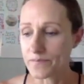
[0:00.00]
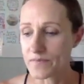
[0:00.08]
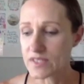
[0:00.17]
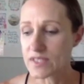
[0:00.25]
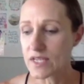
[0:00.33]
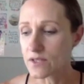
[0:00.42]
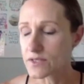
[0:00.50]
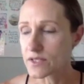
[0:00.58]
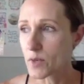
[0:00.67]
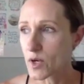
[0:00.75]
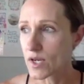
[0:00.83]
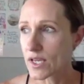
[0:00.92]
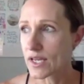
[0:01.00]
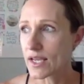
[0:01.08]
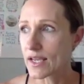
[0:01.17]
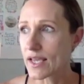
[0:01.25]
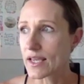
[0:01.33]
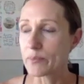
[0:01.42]
sales and
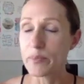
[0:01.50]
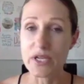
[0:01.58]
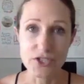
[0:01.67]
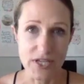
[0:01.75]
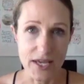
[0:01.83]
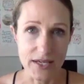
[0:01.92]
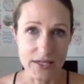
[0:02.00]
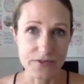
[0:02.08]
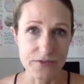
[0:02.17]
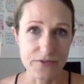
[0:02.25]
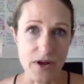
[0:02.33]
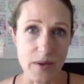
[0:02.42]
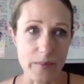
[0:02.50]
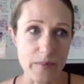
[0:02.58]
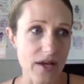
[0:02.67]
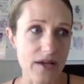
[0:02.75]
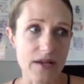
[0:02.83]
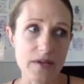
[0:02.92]
marketing and pitch decks from
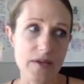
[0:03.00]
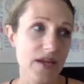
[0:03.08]
a